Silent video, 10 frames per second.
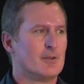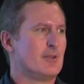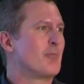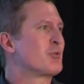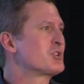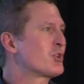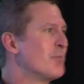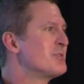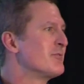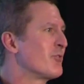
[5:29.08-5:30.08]
a
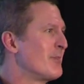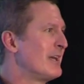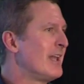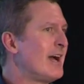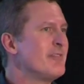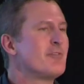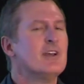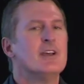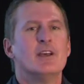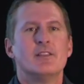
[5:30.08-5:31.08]
prescription for my life.
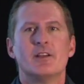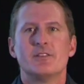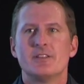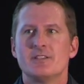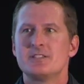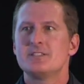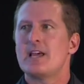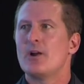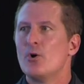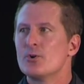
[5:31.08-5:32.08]
This is
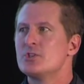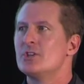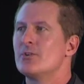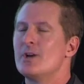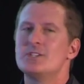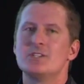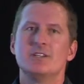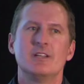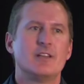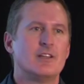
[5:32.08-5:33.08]
that older
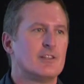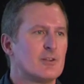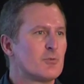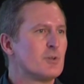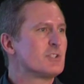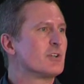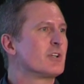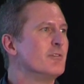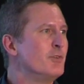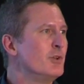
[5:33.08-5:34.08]
generation. They're the ones that are
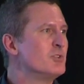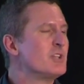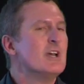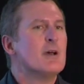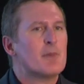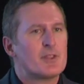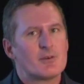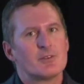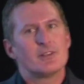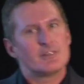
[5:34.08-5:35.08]
confused,
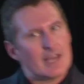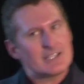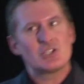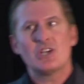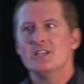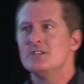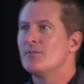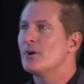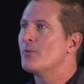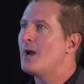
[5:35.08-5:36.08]
but that's changing
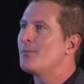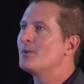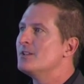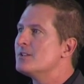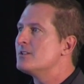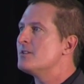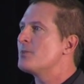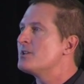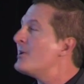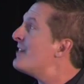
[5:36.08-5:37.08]
very rapidly.
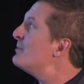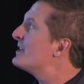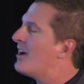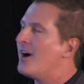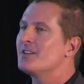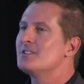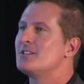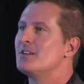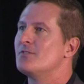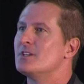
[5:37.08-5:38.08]
But we have to be
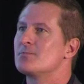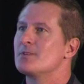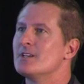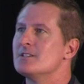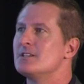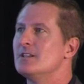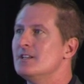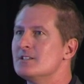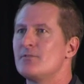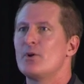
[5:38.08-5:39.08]
cognizant of this because it
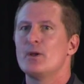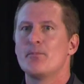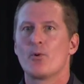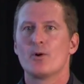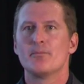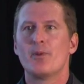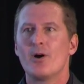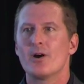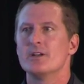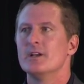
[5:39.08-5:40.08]
is a very important
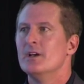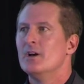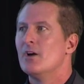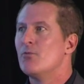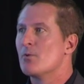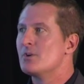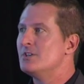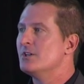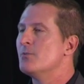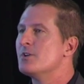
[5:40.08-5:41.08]
part of what we're
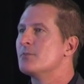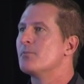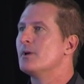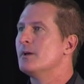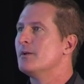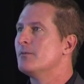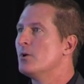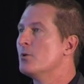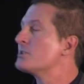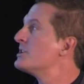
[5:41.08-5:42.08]
dealing with and
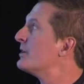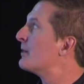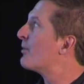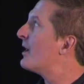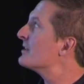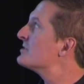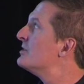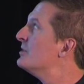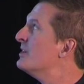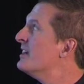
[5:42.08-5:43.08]
who we're selling our products
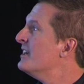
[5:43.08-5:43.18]
to.